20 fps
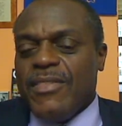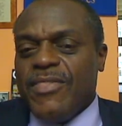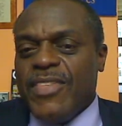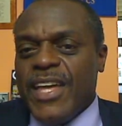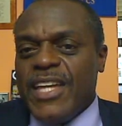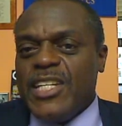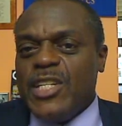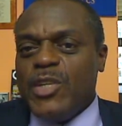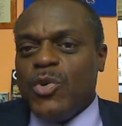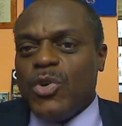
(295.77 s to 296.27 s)

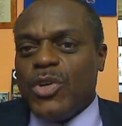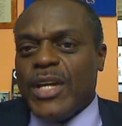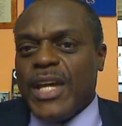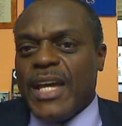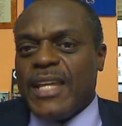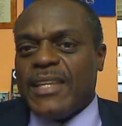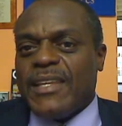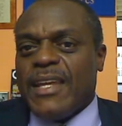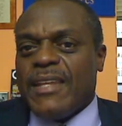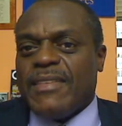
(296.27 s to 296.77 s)
then you will
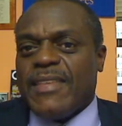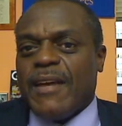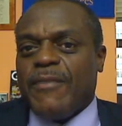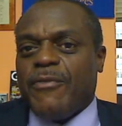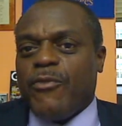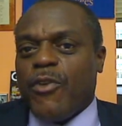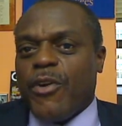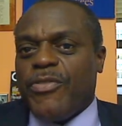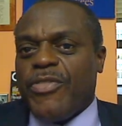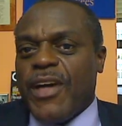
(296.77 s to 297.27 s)
get
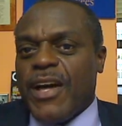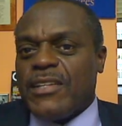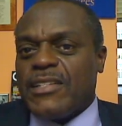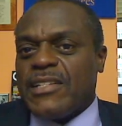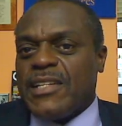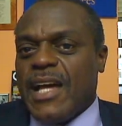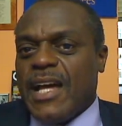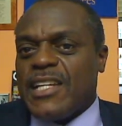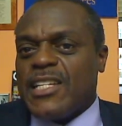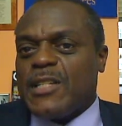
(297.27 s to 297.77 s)
that
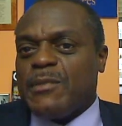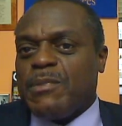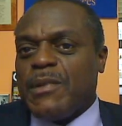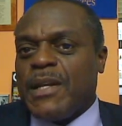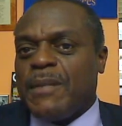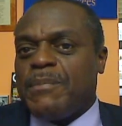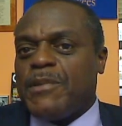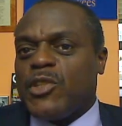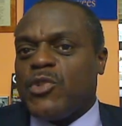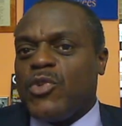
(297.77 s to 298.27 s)
$4,000
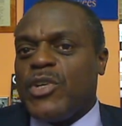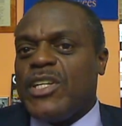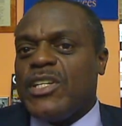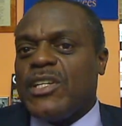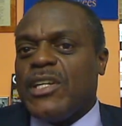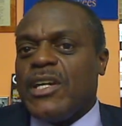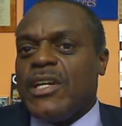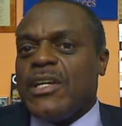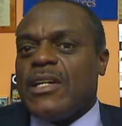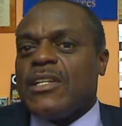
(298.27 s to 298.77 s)
split up
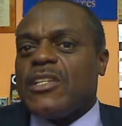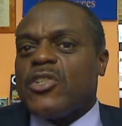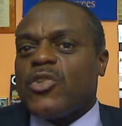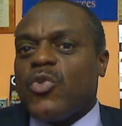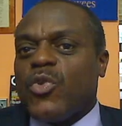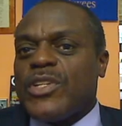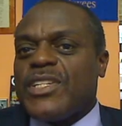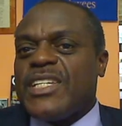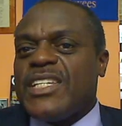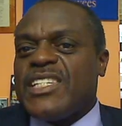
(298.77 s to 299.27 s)
between
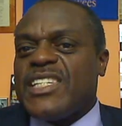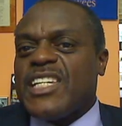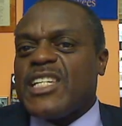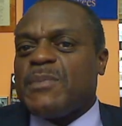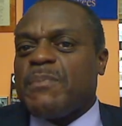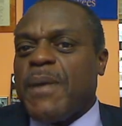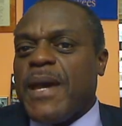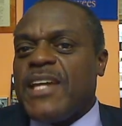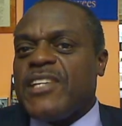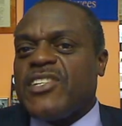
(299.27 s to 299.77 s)

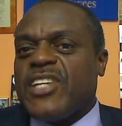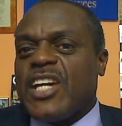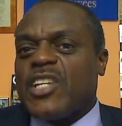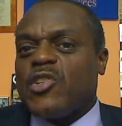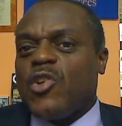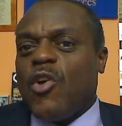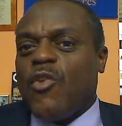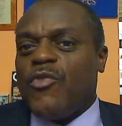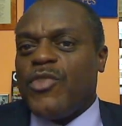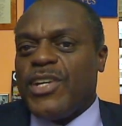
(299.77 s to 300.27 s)
26
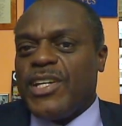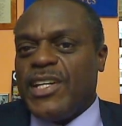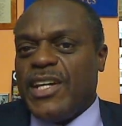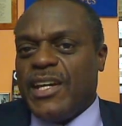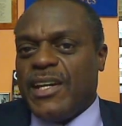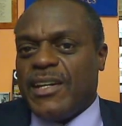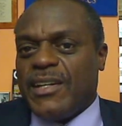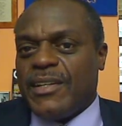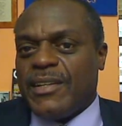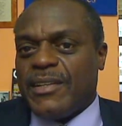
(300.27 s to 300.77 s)
paychecks over the
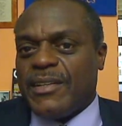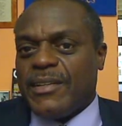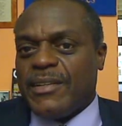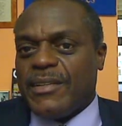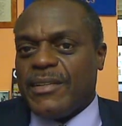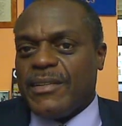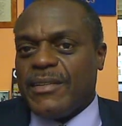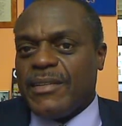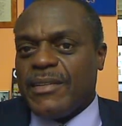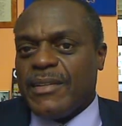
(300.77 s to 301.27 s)
year.
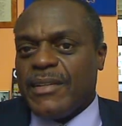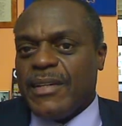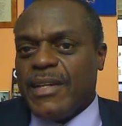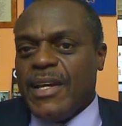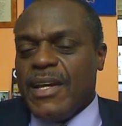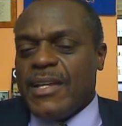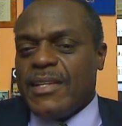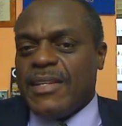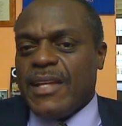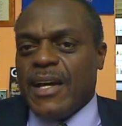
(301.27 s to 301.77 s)

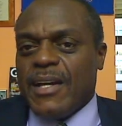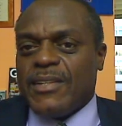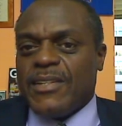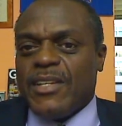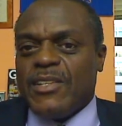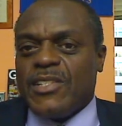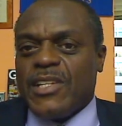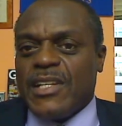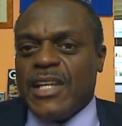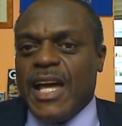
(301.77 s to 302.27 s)
Now,
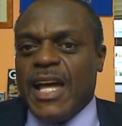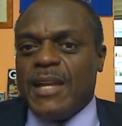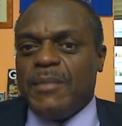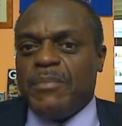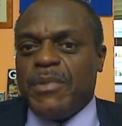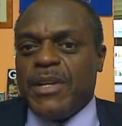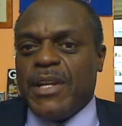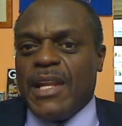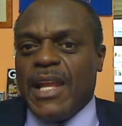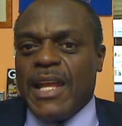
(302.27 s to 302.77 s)
there's
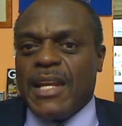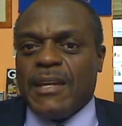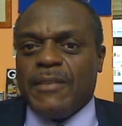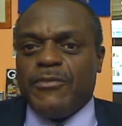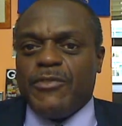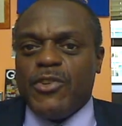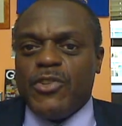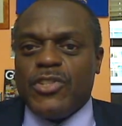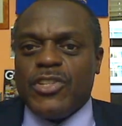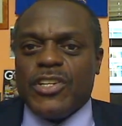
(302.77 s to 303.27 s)
been a lot of
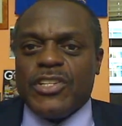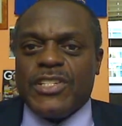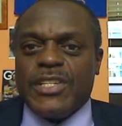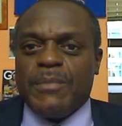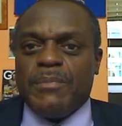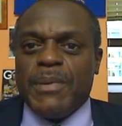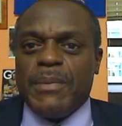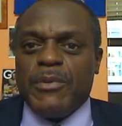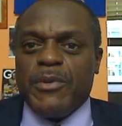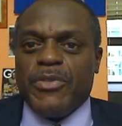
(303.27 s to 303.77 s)
confusion because
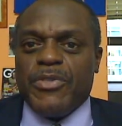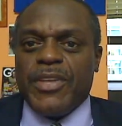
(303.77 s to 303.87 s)
some people